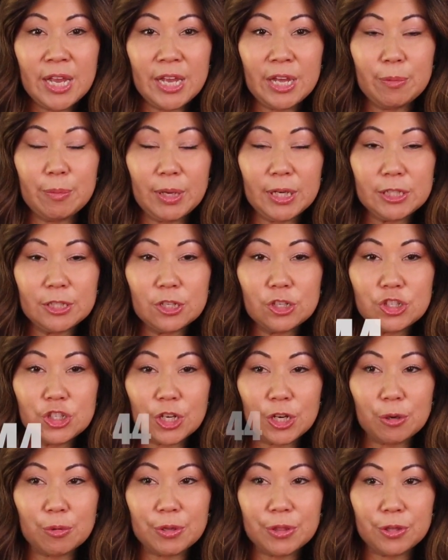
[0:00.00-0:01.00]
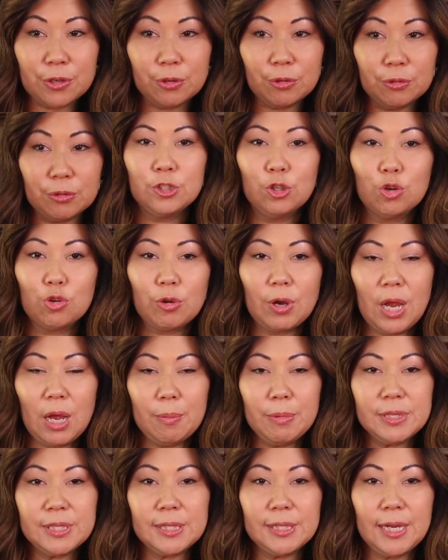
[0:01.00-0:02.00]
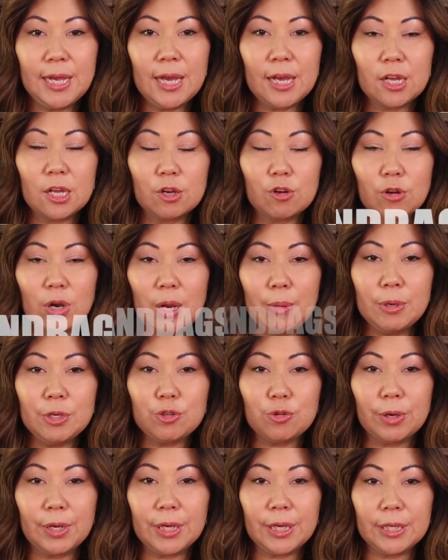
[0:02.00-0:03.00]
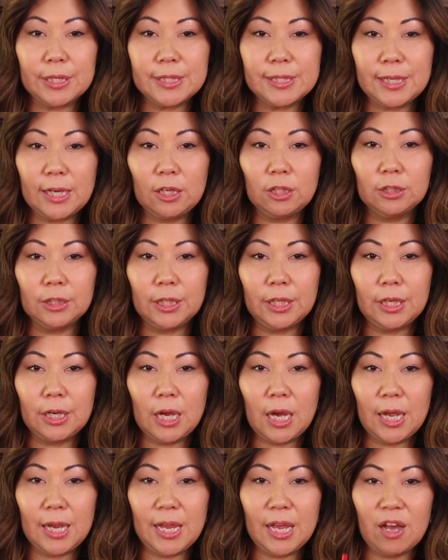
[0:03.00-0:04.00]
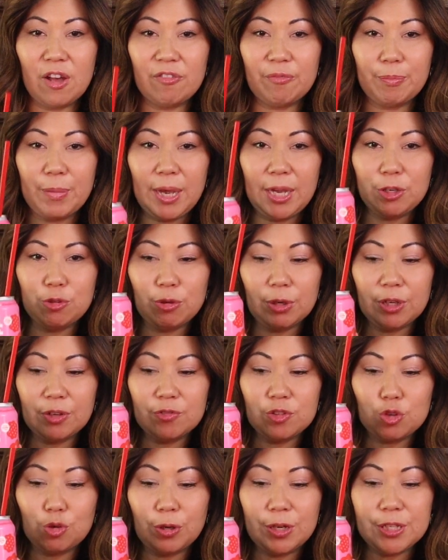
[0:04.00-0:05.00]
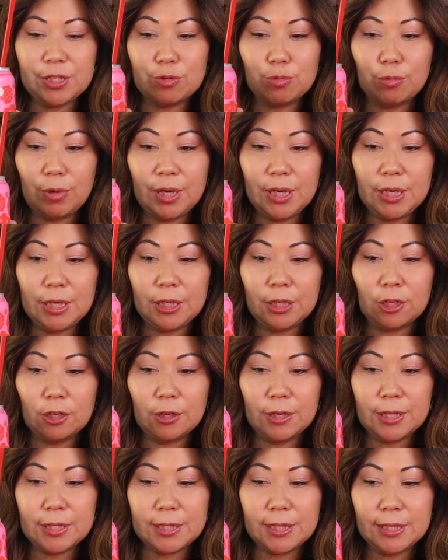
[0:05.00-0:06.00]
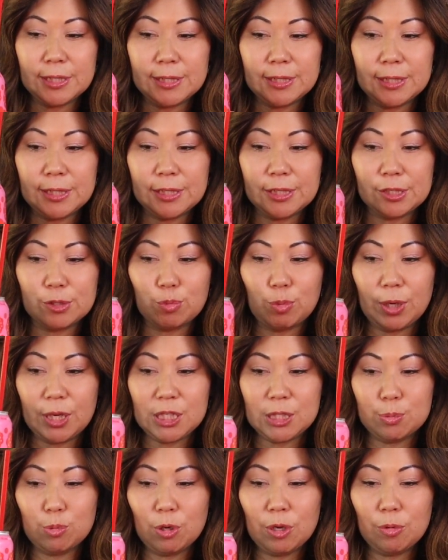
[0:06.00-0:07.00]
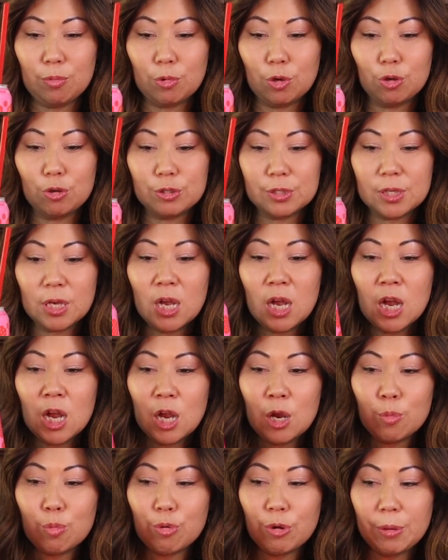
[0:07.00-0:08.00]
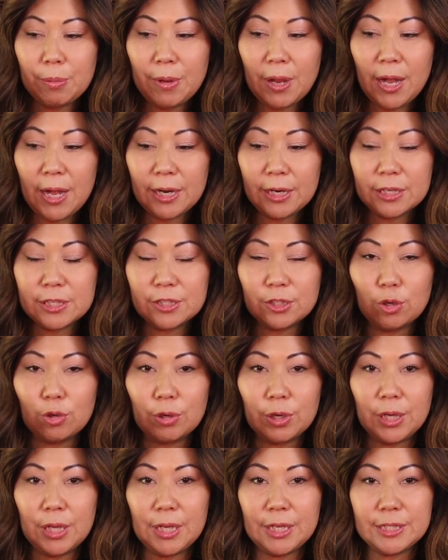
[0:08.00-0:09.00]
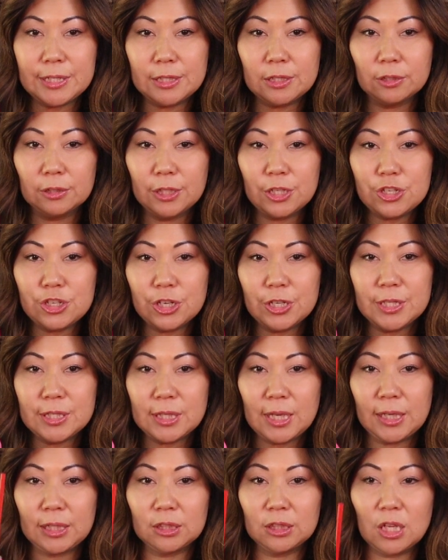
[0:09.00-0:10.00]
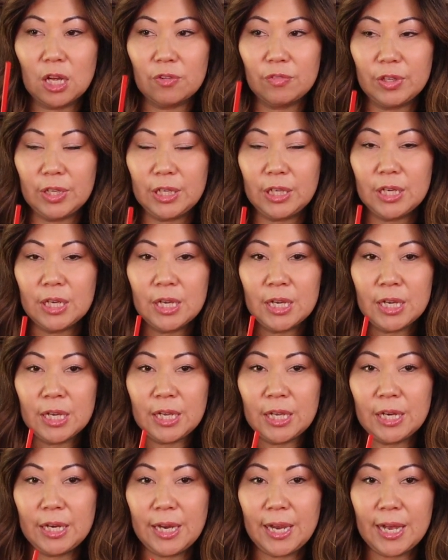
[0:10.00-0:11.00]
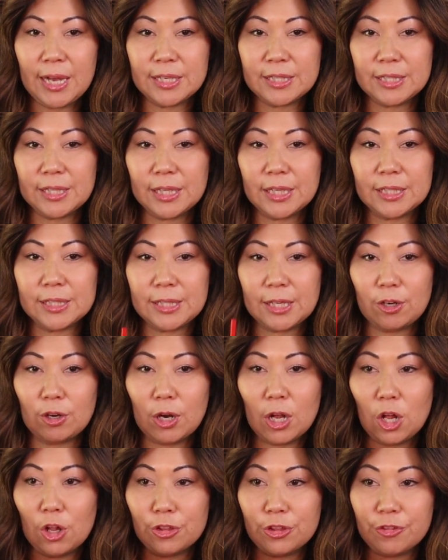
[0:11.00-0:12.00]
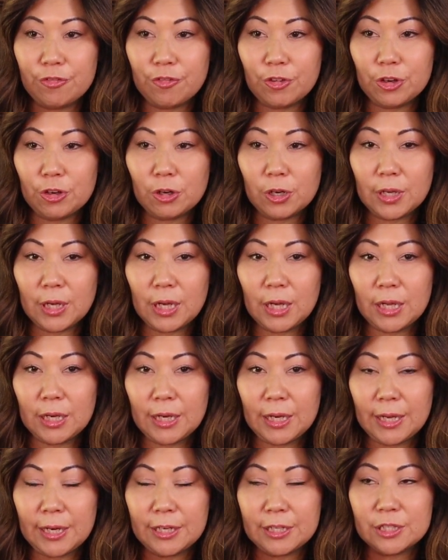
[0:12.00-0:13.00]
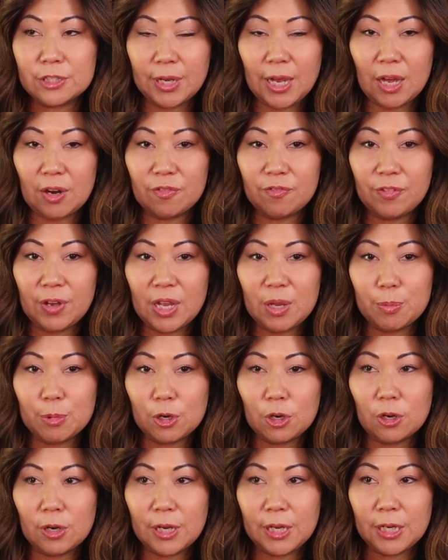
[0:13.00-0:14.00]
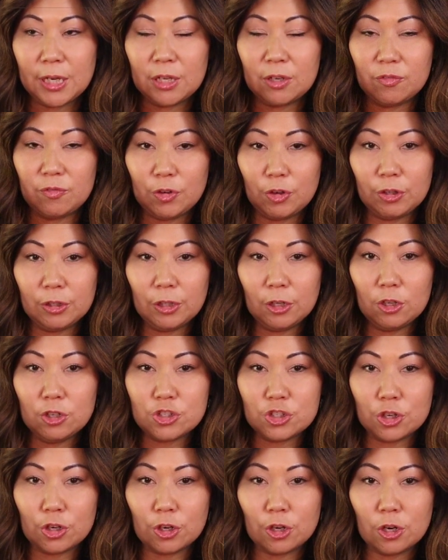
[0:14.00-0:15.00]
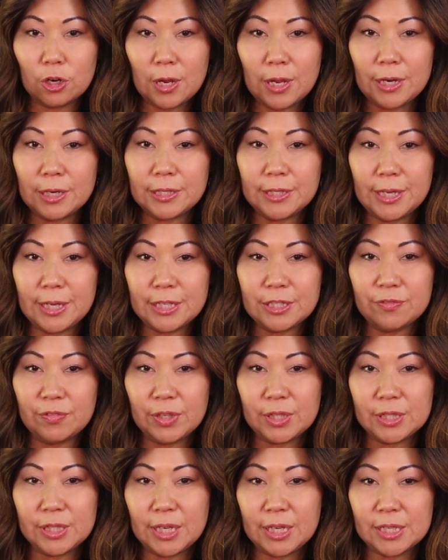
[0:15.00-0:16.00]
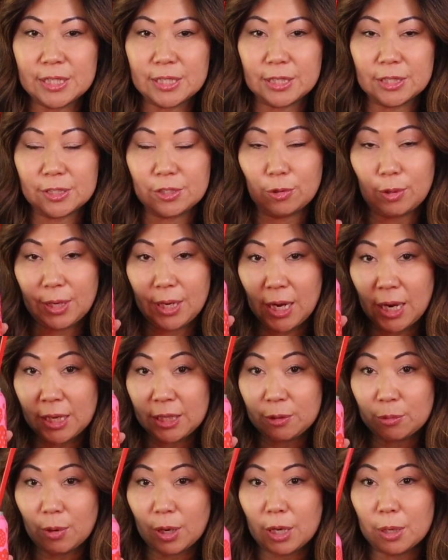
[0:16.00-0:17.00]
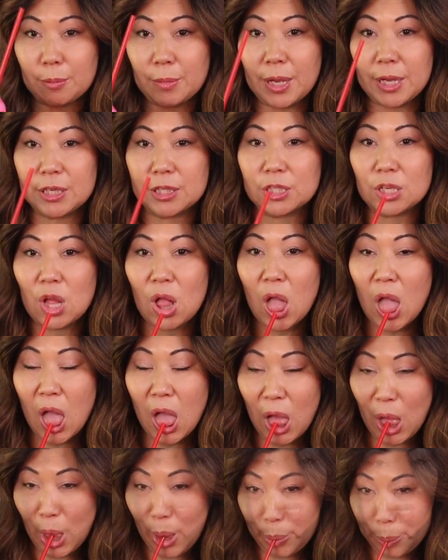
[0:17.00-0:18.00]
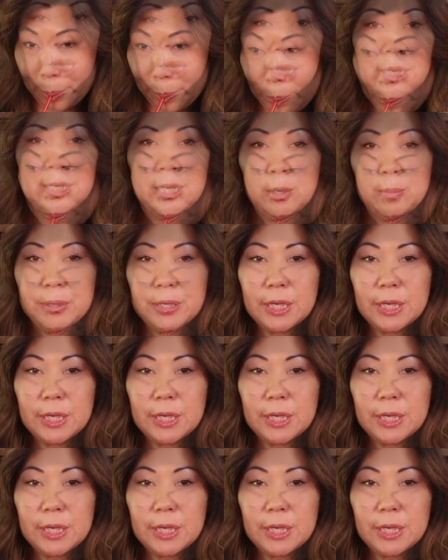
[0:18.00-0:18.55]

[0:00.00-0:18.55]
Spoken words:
handbags to share with you. So grab a snack, grab a drink, and settle in. I have my drink of choice right here. It is this raspberry rose prebiotic soda. It's delicious. I love it. It has things that are healthy for your gut, and it's got fiber and very little sugar, and it tastes fantastic, so I highly recommend. Now,